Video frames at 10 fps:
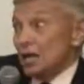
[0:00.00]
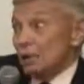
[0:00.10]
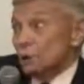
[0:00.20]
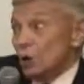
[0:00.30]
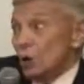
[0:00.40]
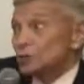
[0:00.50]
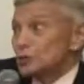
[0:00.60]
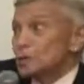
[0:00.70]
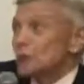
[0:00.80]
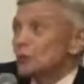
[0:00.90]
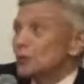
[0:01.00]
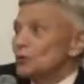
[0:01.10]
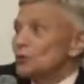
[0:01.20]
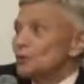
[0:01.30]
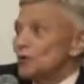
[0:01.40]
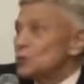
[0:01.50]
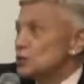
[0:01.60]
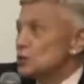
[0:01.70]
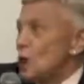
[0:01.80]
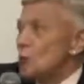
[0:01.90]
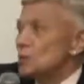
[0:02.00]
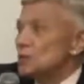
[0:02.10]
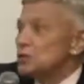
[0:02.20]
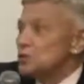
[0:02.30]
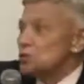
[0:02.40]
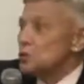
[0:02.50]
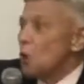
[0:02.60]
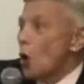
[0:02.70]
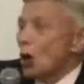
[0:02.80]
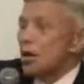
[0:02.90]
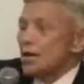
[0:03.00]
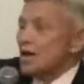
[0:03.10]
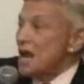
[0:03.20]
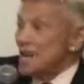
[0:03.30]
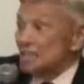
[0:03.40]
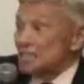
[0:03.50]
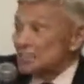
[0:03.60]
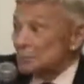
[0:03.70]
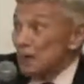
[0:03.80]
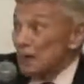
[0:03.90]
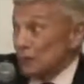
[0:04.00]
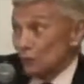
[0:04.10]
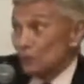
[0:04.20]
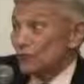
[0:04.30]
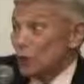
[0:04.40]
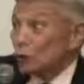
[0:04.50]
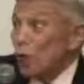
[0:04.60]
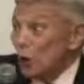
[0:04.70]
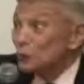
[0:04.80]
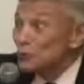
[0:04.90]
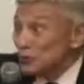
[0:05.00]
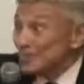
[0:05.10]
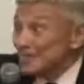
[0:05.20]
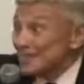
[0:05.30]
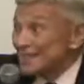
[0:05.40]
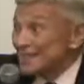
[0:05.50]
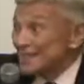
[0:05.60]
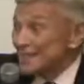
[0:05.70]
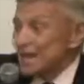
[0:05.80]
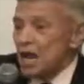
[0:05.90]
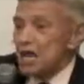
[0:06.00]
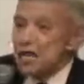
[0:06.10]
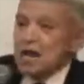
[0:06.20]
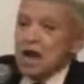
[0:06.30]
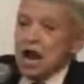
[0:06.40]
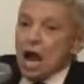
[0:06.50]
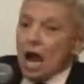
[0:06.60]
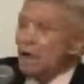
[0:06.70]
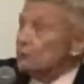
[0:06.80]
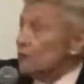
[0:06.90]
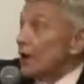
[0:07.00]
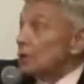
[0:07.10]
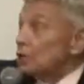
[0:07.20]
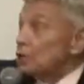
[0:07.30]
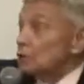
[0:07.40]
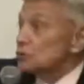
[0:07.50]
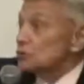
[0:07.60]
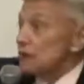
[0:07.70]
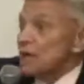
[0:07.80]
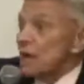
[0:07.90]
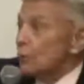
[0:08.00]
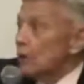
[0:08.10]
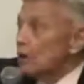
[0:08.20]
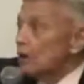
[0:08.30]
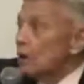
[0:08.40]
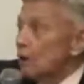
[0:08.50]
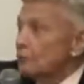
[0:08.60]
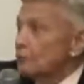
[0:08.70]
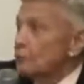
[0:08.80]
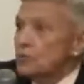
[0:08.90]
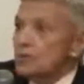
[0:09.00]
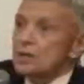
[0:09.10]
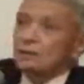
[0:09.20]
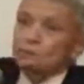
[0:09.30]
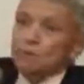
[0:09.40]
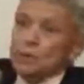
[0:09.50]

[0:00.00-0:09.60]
I have talked to people in the Defense Department who are anticipating furloughs, and I frankly don't see how we can cover the